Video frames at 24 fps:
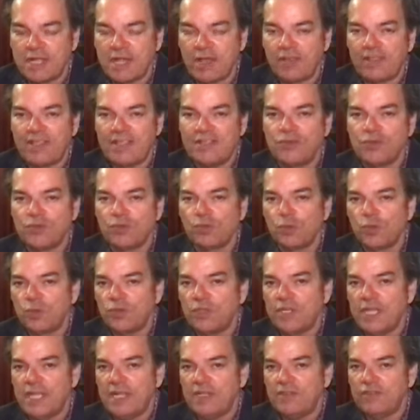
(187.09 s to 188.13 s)
Now, these are
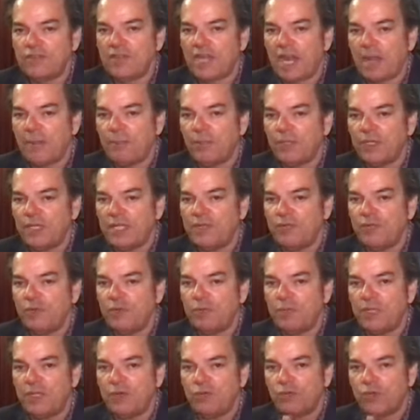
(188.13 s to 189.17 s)
routines that I believe
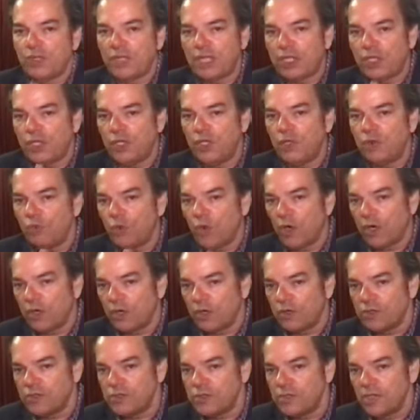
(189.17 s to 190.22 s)
would be really good
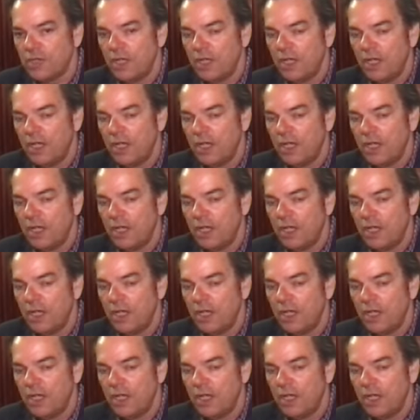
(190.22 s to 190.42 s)
workers